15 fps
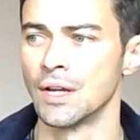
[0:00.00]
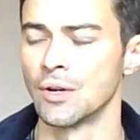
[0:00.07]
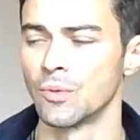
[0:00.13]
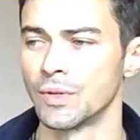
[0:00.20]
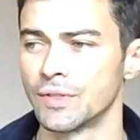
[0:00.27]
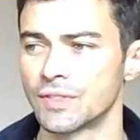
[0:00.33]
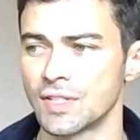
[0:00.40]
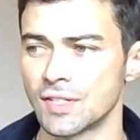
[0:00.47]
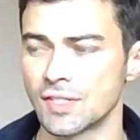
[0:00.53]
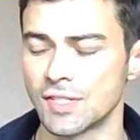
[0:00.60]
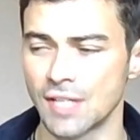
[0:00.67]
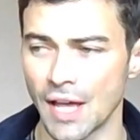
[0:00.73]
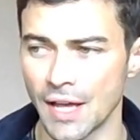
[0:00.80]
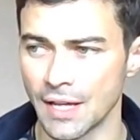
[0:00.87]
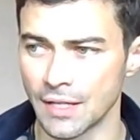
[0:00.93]
we used to
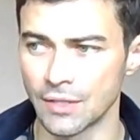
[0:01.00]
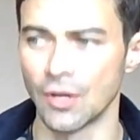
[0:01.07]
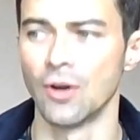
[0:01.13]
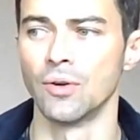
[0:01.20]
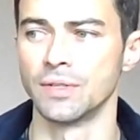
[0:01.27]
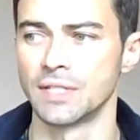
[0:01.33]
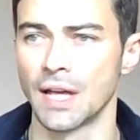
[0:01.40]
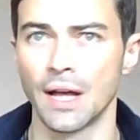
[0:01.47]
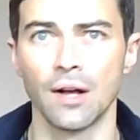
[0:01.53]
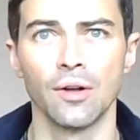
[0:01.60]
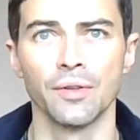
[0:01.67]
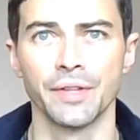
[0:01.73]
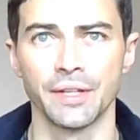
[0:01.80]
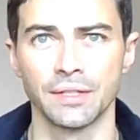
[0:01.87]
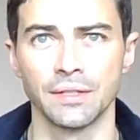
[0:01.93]
stay in the hotel
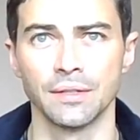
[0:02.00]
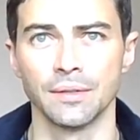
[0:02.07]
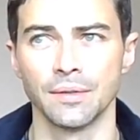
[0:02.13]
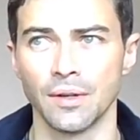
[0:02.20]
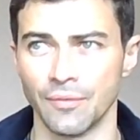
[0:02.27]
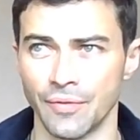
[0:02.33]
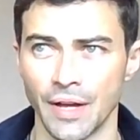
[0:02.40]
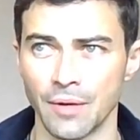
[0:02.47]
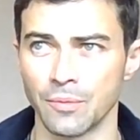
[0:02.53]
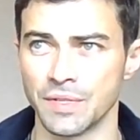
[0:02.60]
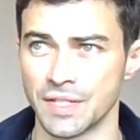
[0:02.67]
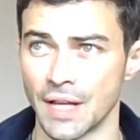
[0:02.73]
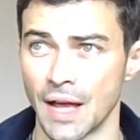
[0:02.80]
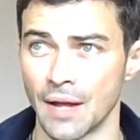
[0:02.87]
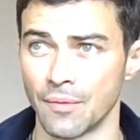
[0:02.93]
that the event was
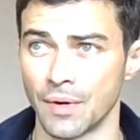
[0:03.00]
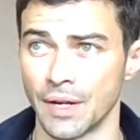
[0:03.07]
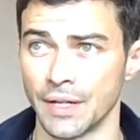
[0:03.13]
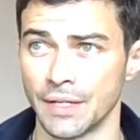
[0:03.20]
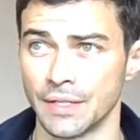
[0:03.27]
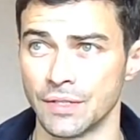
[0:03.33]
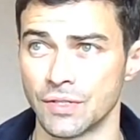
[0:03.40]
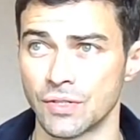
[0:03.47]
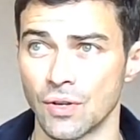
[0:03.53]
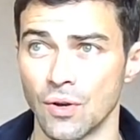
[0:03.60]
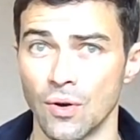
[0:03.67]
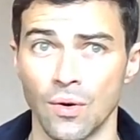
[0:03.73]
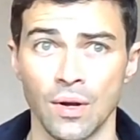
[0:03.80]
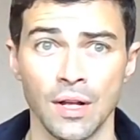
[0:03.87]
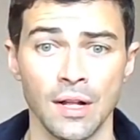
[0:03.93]
at, right? And
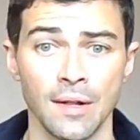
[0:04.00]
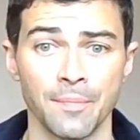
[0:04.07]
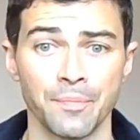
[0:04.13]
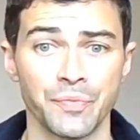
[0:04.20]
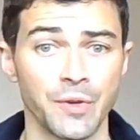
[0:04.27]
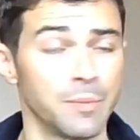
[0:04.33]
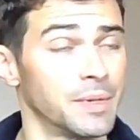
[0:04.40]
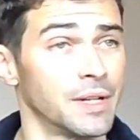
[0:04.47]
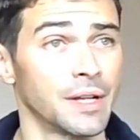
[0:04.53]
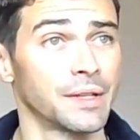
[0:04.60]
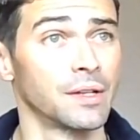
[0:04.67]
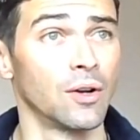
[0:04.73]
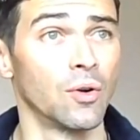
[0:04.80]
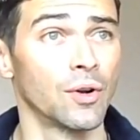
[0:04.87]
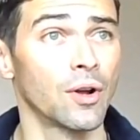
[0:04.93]
so there'd be nothing
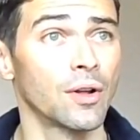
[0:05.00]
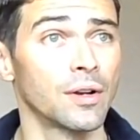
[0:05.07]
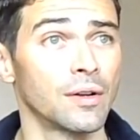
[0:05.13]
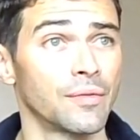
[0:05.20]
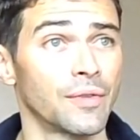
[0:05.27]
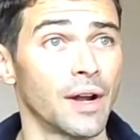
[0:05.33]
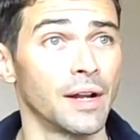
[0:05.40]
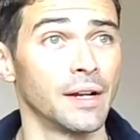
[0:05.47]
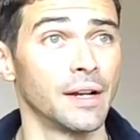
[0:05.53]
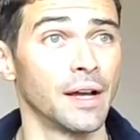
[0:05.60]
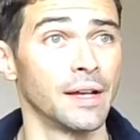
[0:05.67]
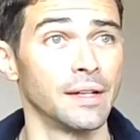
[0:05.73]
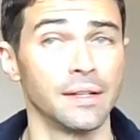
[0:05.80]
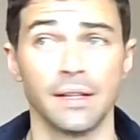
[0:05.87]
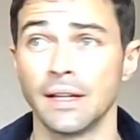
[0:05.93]
going on a Friday
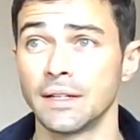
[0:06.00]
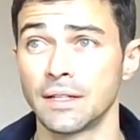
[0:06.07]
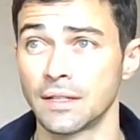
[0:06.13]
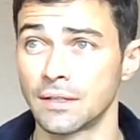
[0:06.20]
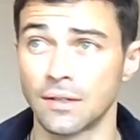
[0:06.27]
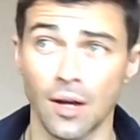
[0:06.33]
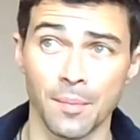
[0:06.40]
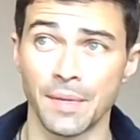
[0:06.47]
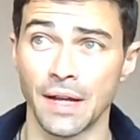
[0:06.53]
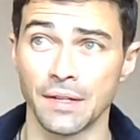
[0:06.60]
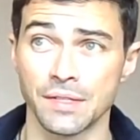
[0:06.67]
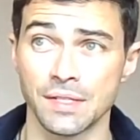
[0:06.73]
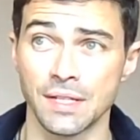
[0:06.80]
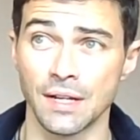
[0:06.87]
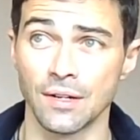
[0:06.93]
night, and they'd come
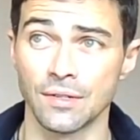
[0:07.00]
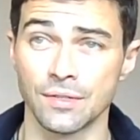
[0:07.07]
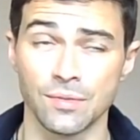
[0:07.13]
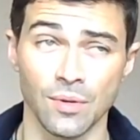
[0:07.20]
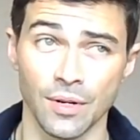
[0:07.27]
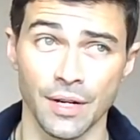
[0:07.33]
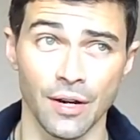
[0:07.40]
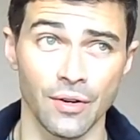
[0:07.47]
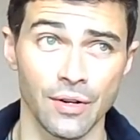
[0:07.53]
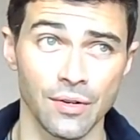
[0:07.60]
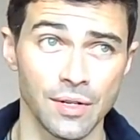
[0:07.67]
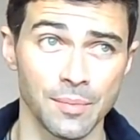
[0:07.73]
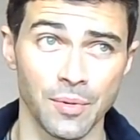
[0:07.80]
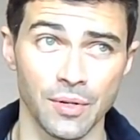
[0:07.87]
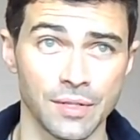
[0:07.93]
downstairs to our
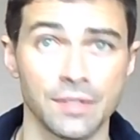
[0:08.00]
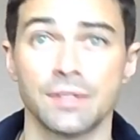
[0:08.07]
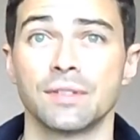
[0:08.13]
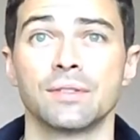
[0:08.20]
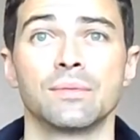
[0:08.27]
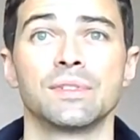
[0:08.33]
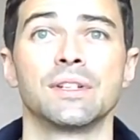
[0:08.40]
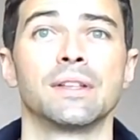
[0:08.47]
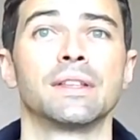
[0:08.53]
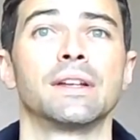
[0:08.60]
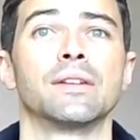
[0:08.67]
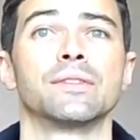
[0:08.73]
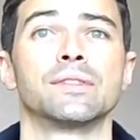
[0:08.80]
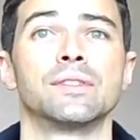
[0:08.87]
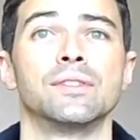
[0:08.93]
karaoke part just because there was nothing
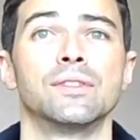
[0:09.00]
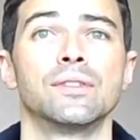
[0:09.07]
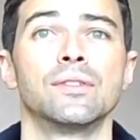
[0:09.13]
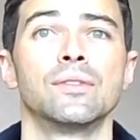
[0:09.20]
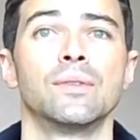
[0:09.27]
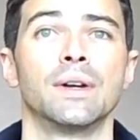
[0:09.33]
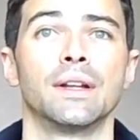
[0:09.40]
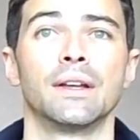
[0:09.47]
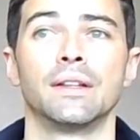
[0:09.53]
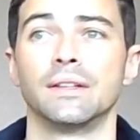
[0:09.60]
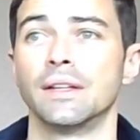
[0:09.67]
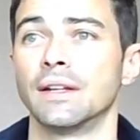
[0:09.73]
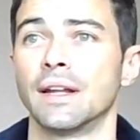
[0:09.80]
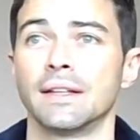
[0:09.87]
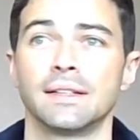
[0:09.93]
else to do. And
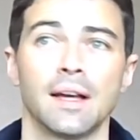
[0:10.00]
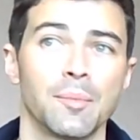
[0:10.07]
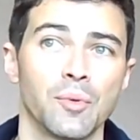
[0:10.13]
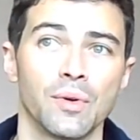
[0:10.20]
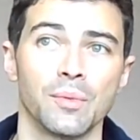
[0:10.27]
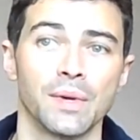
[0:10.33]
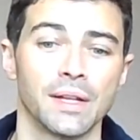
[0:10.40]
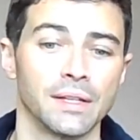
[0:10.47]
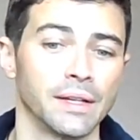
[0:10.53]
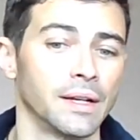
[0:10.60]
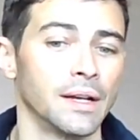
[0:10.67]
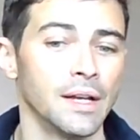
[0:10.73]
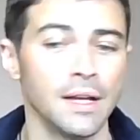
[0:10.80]
then at that point we had like